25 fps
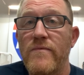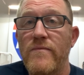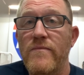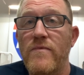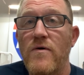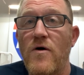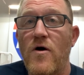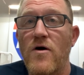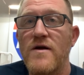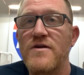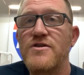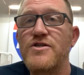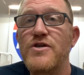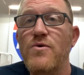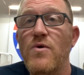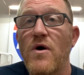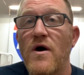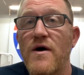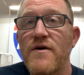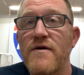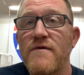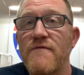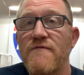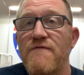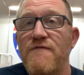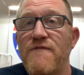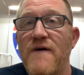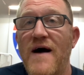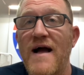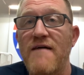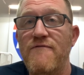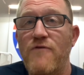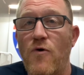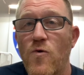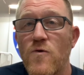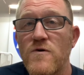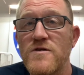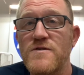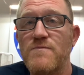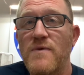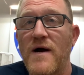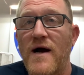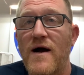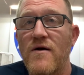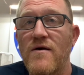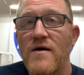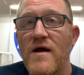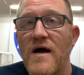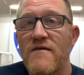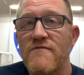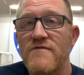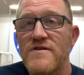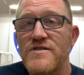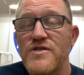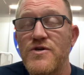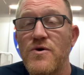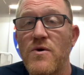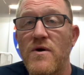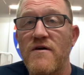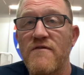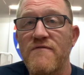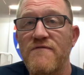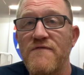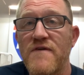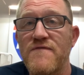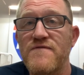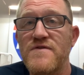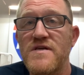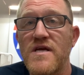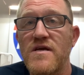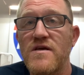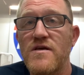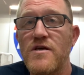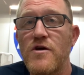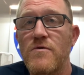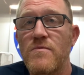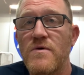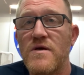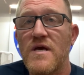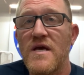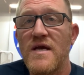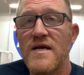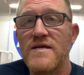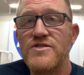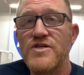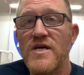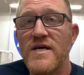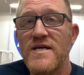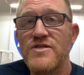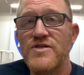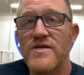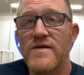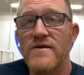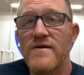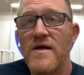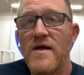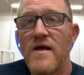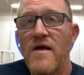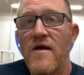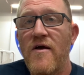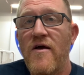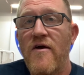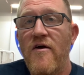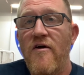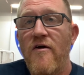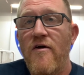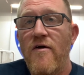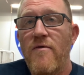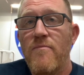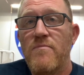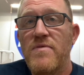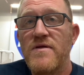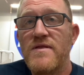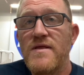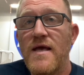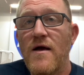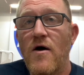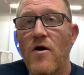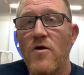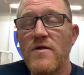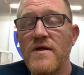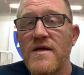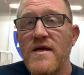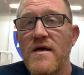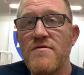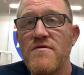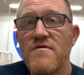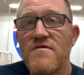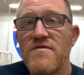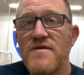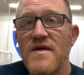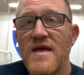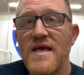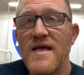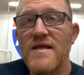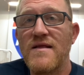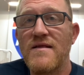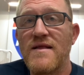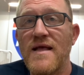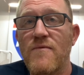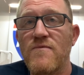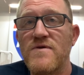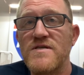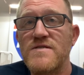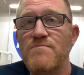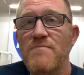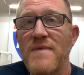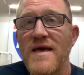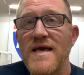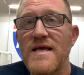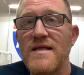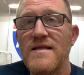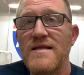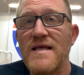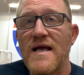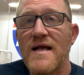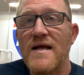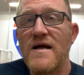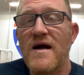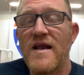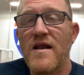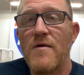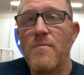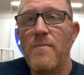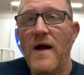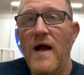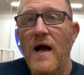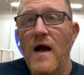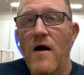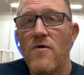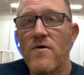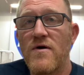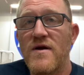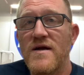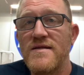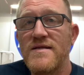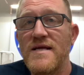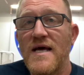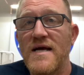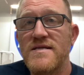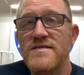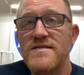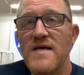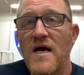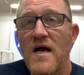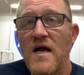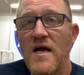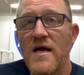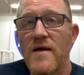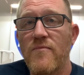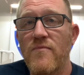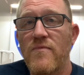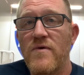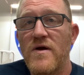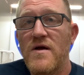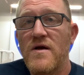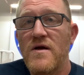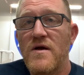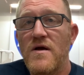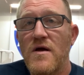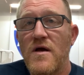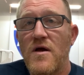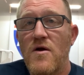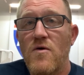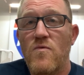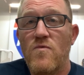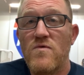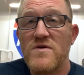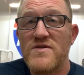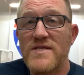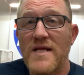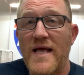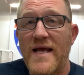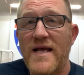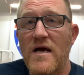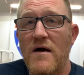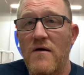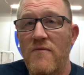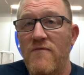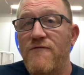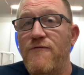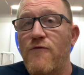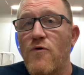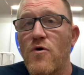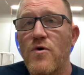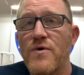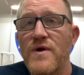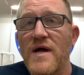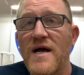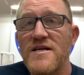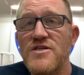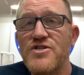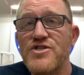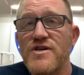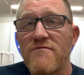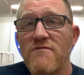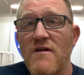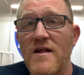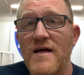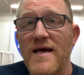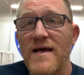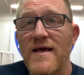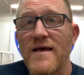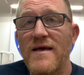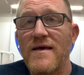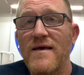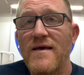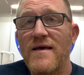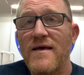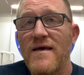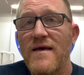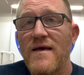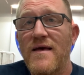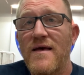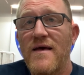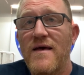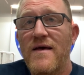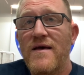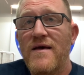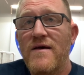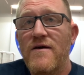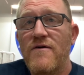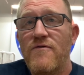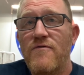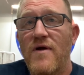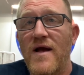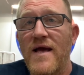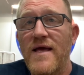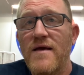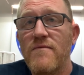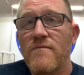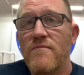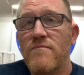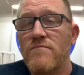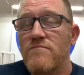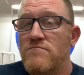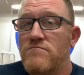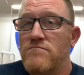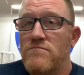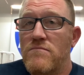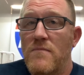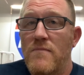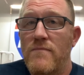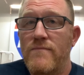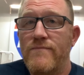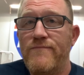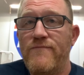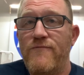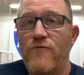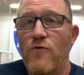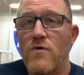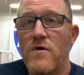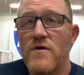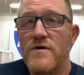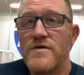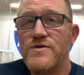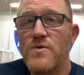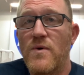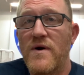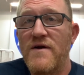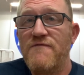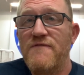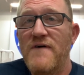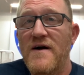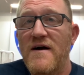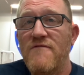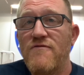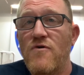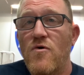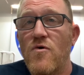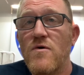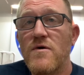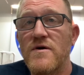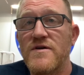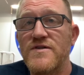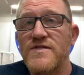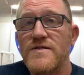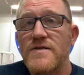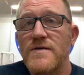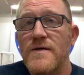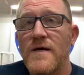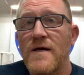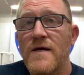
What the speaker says: or a 205 horsepower out of a 215 cubic inch engine. But the only other thing that was making that kind of power at that time was like a 409 Chevrolet, right? 425 horse.